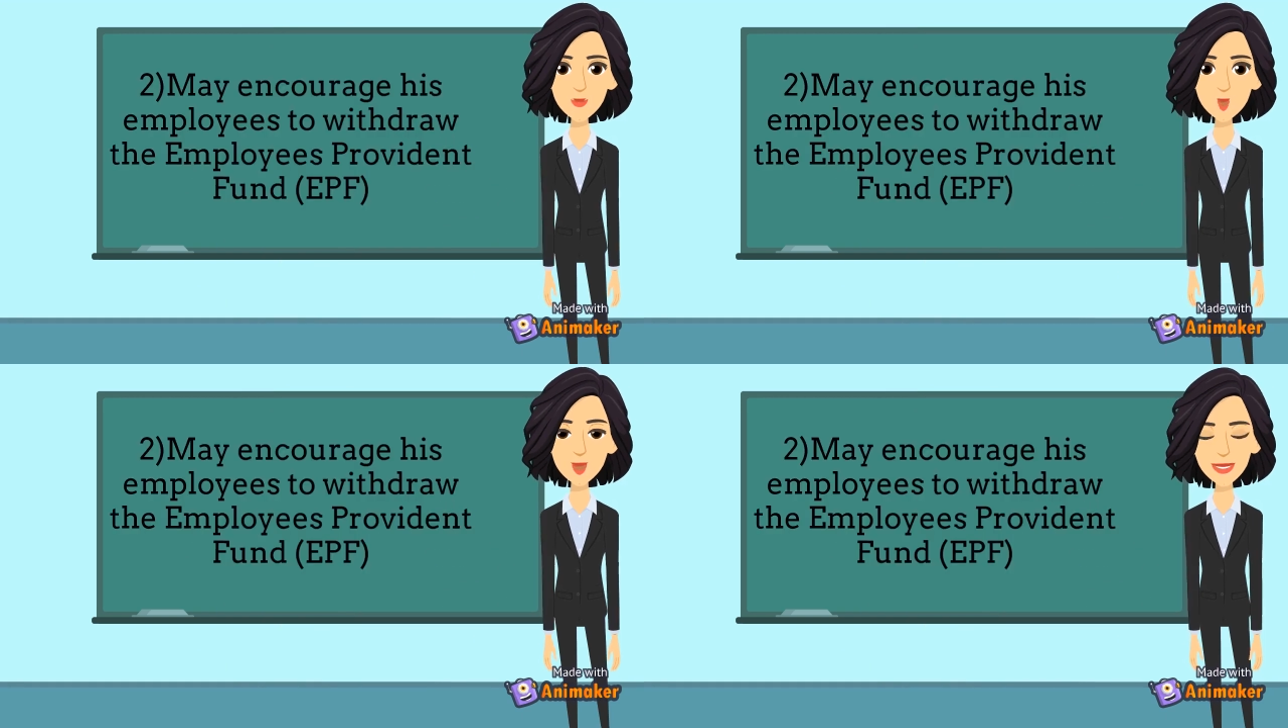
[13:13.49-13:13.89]

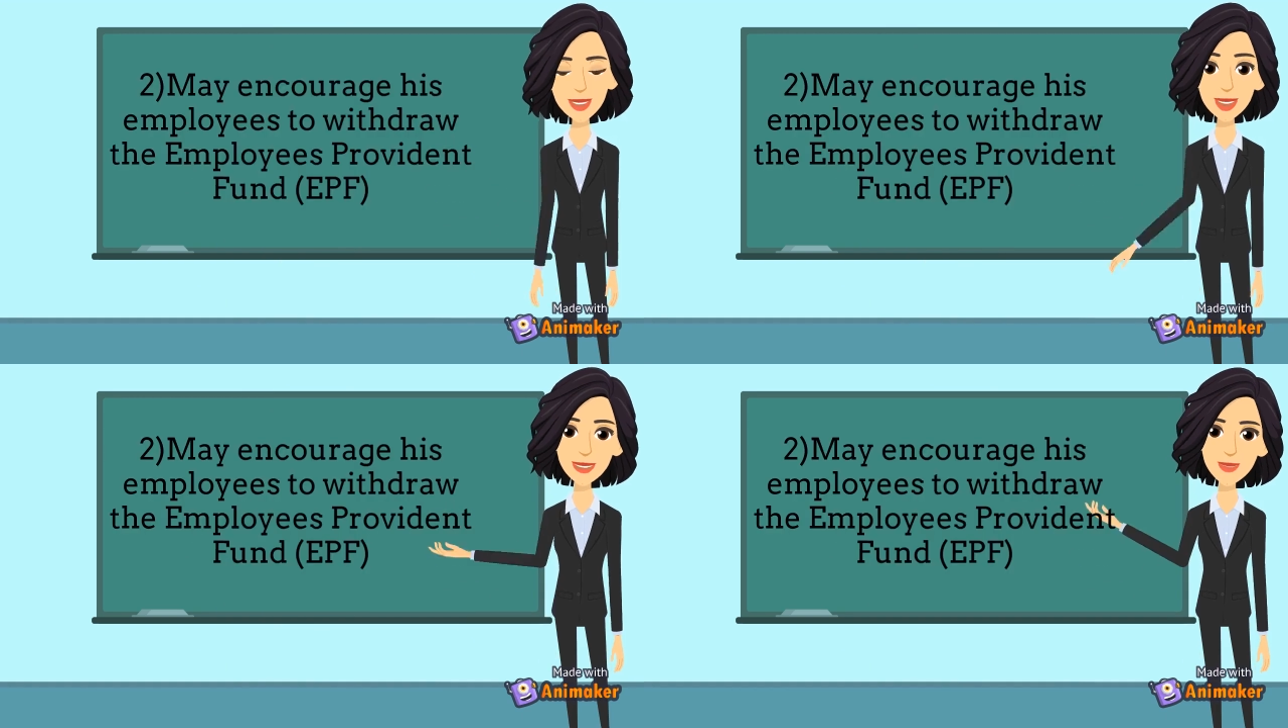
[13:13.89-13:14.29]

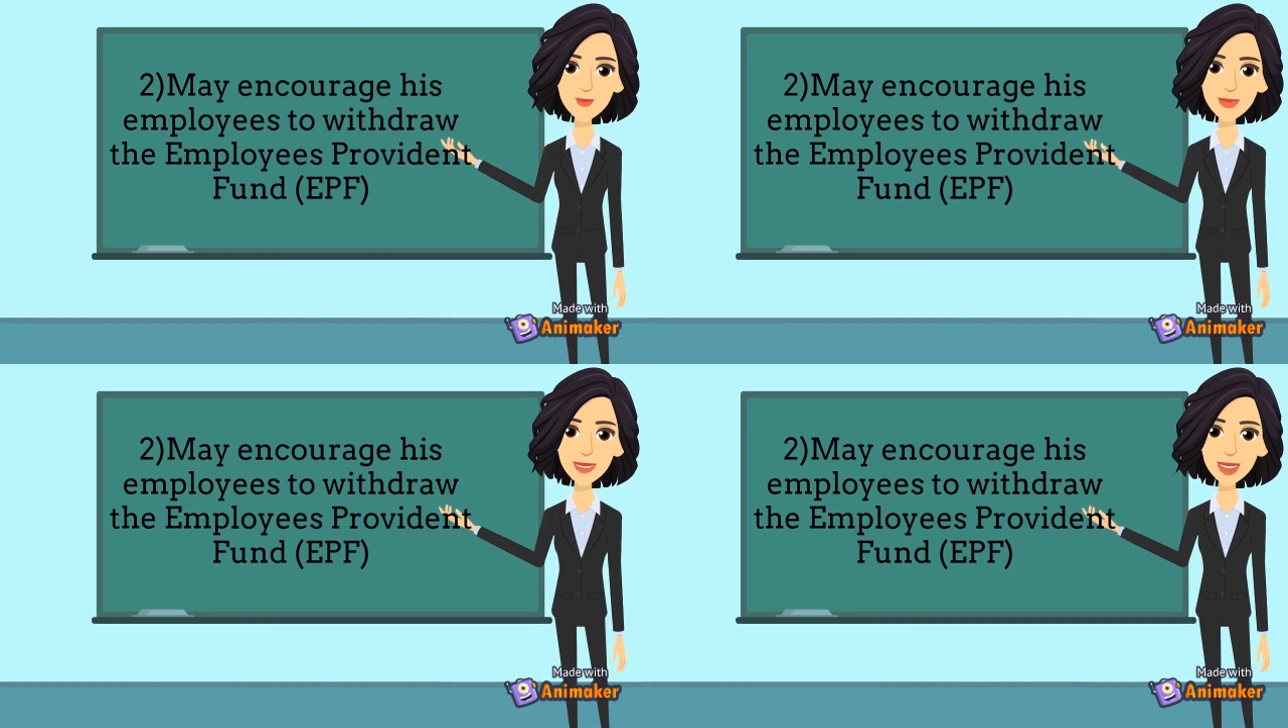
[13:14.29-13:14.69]
Employees'
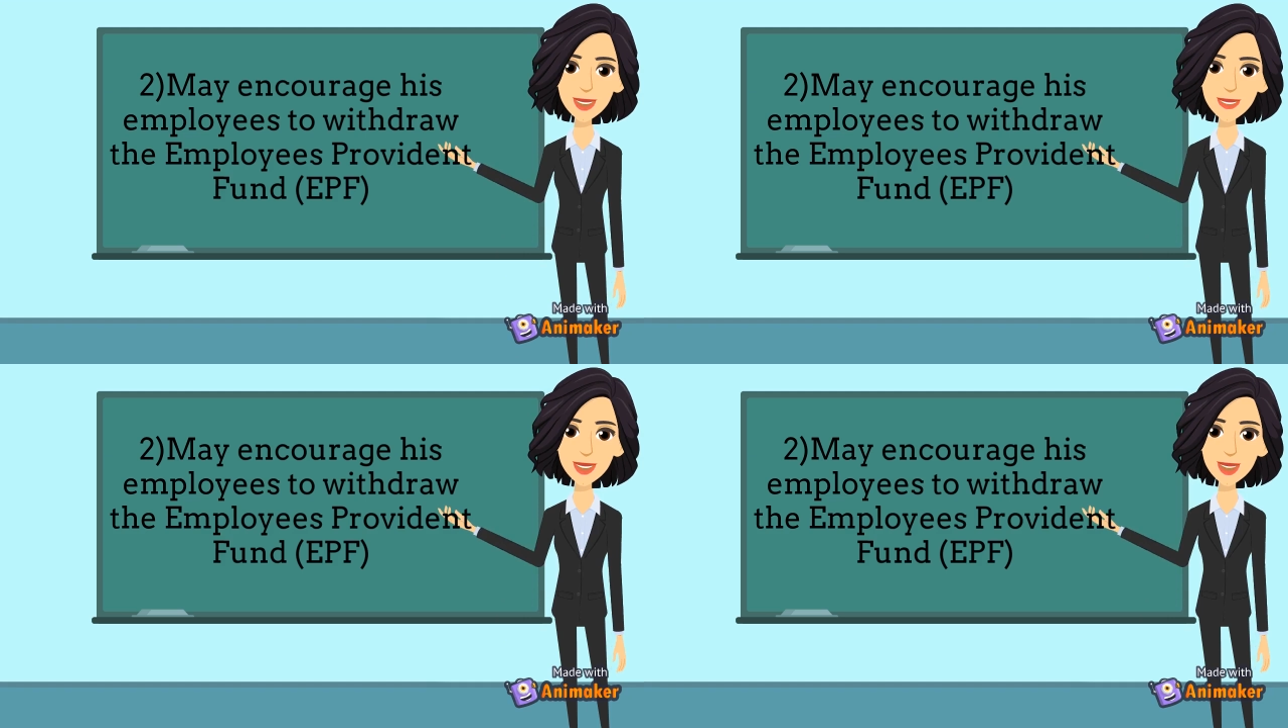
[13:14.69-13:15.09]

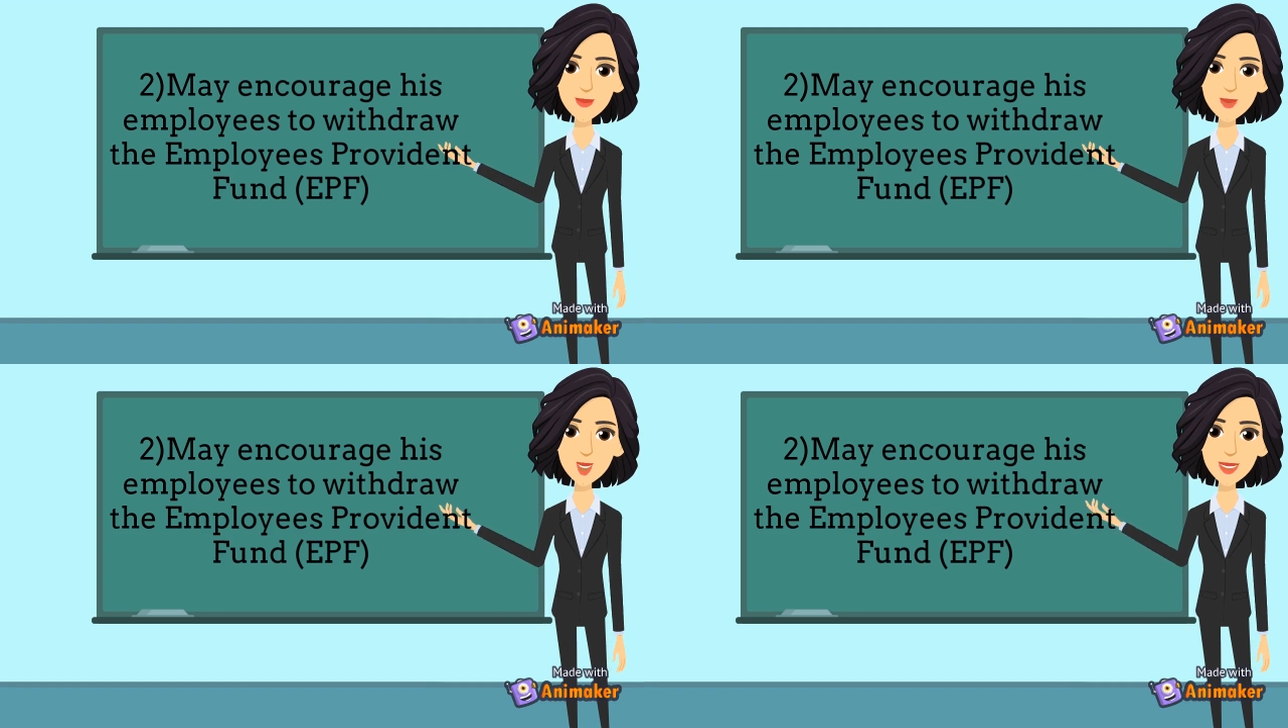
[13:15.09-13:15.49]

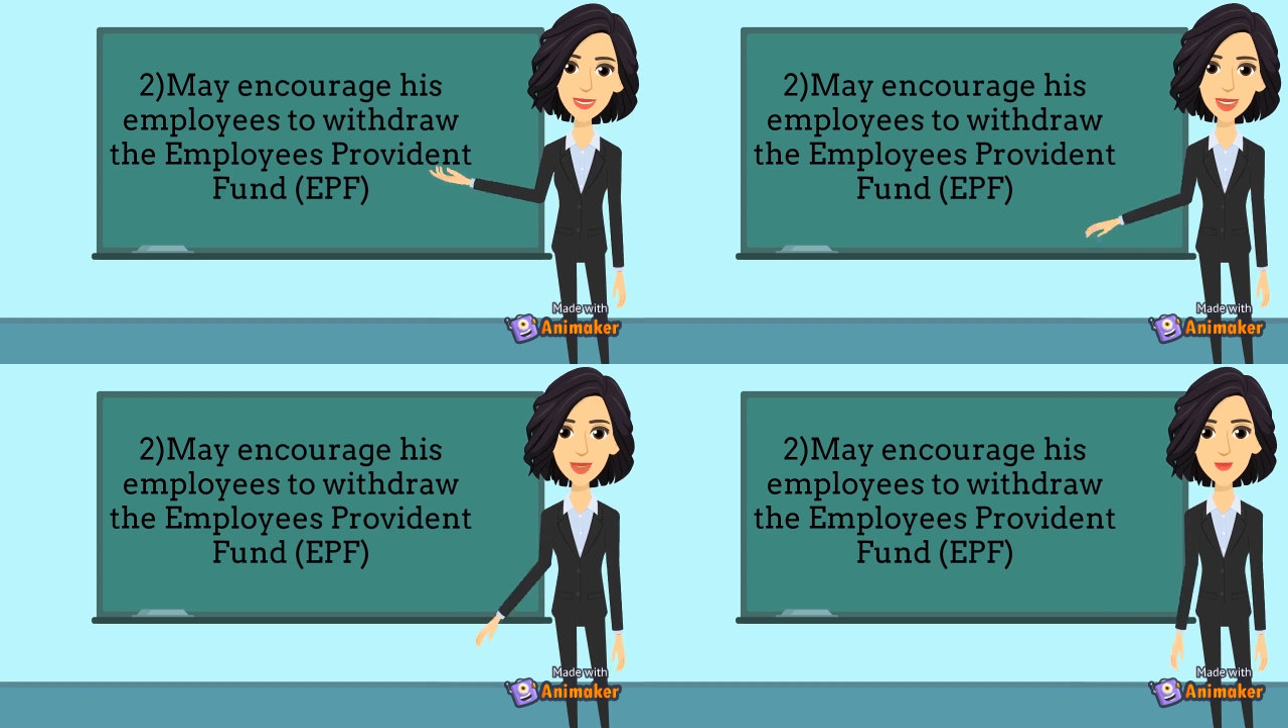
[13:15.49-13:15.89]
Provident Fund,
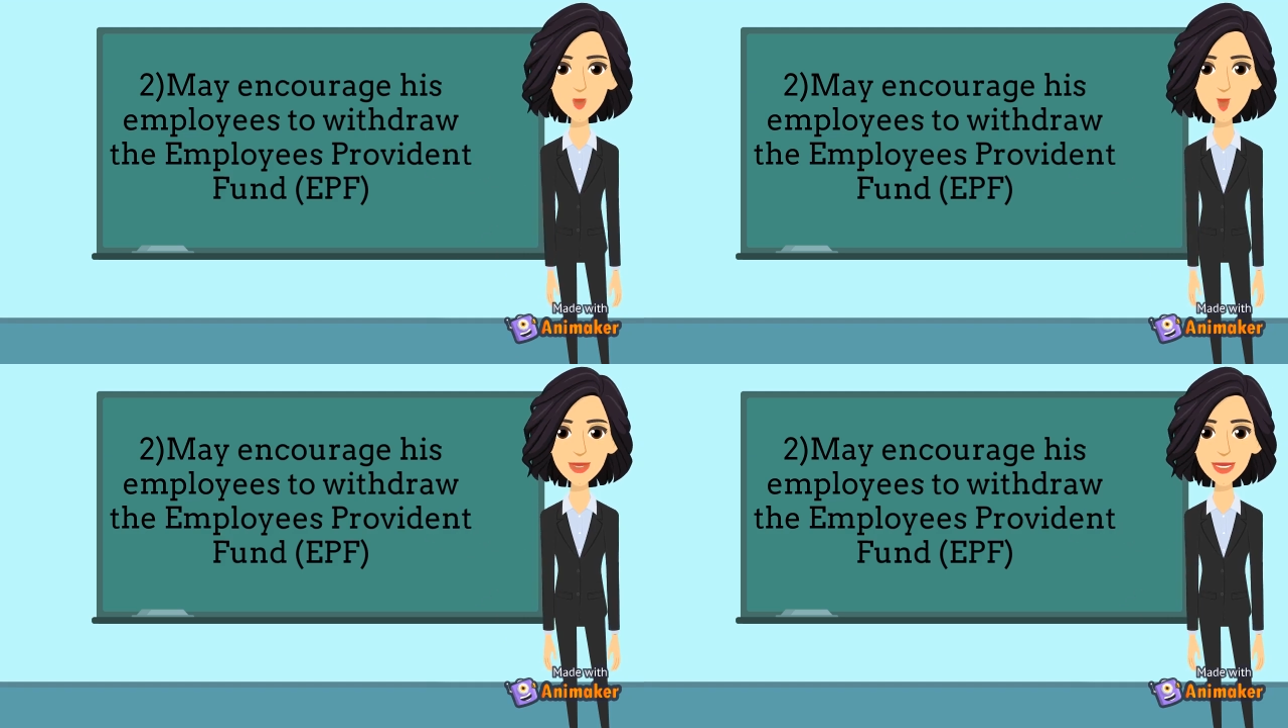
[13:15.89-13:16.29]

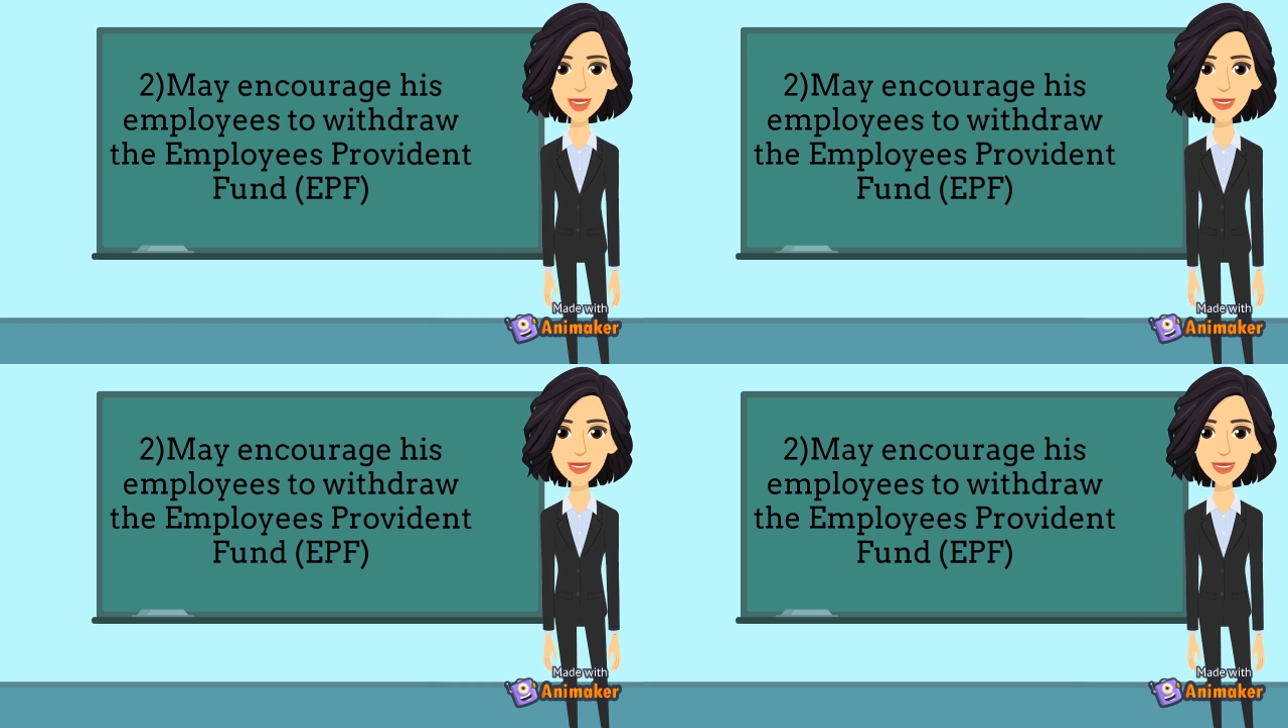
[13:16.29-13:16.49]
EPF,